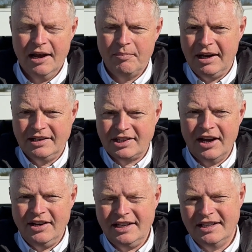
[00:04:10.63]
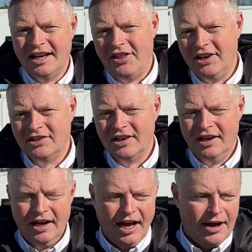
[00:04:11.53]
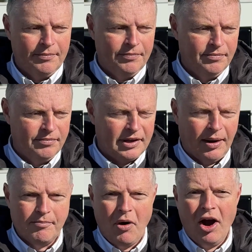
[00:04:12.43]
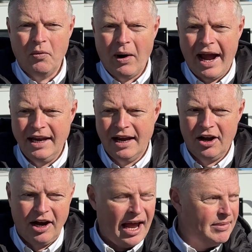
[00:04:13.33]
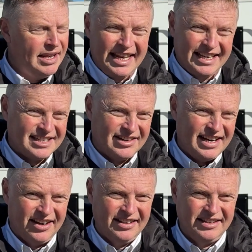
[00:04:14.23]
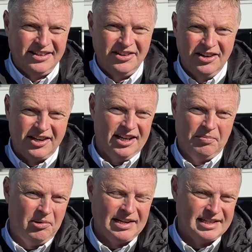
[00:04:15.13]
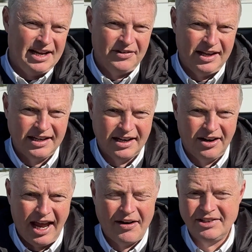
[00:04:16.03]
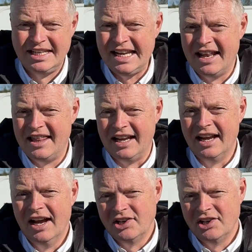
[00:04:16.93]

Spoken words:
But certainly nothing's come my way, and I am in the industry and I do look at the press and everything, and I haven't seen anything.